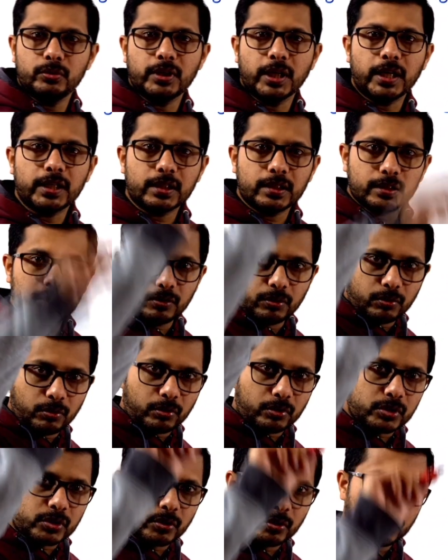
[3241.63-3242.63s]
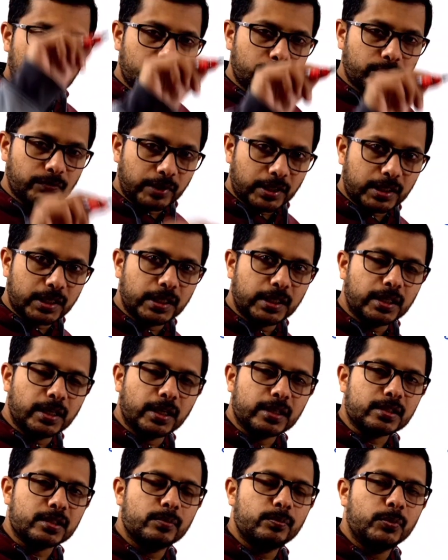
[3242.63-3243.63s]
That horizontal vertical
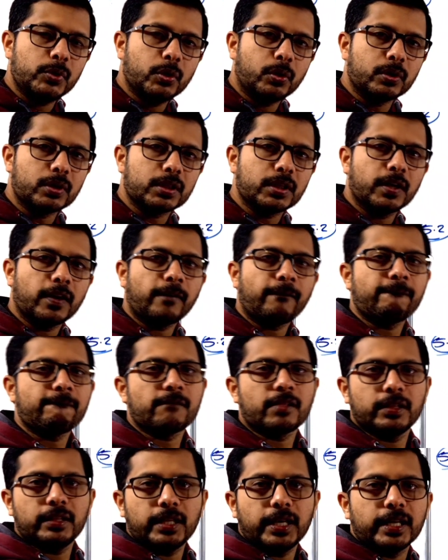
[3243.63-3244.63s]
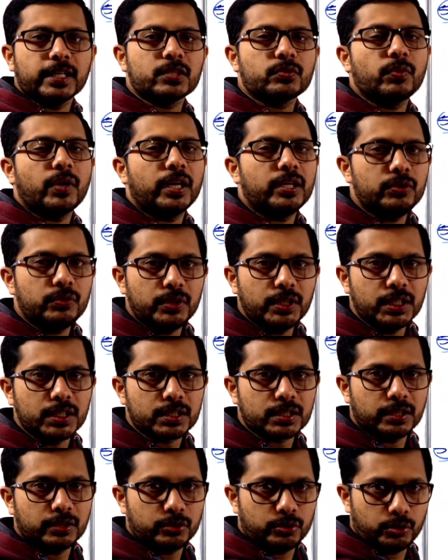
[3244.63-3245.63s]
asymptote, the x value
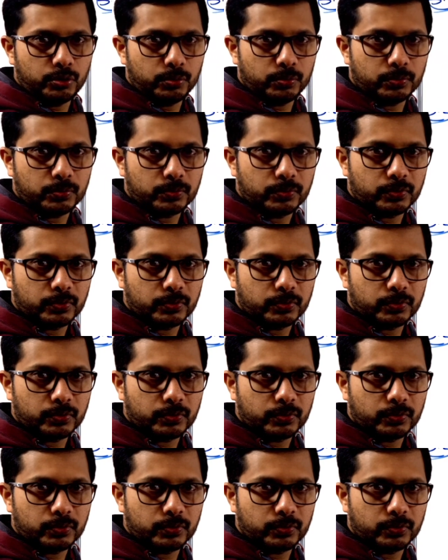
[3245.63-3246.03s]
is 2.